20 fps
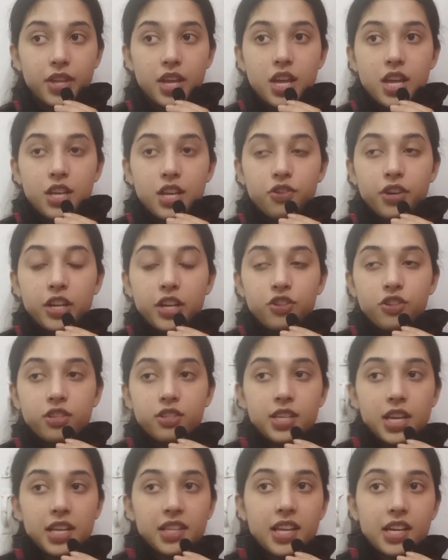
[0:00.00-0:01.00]
you can just
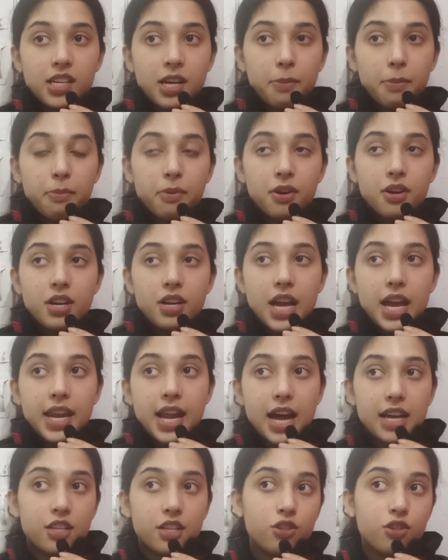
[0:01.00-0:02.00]
take that number and
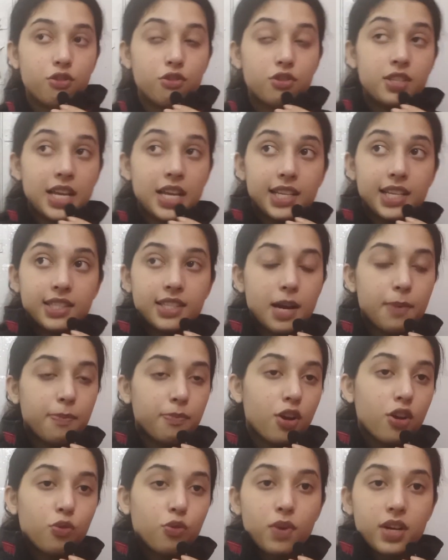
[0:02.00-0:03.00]
add it to your text app,
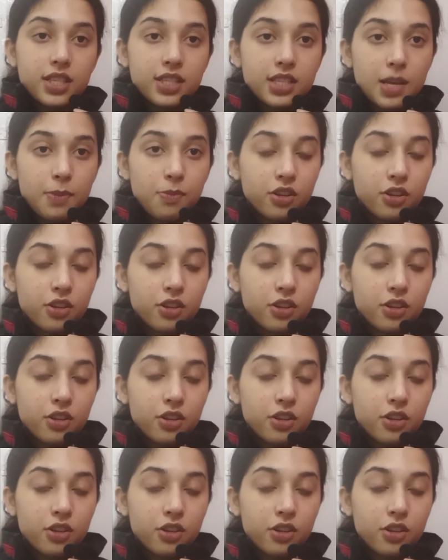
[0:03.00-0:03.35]
not WhatsApp.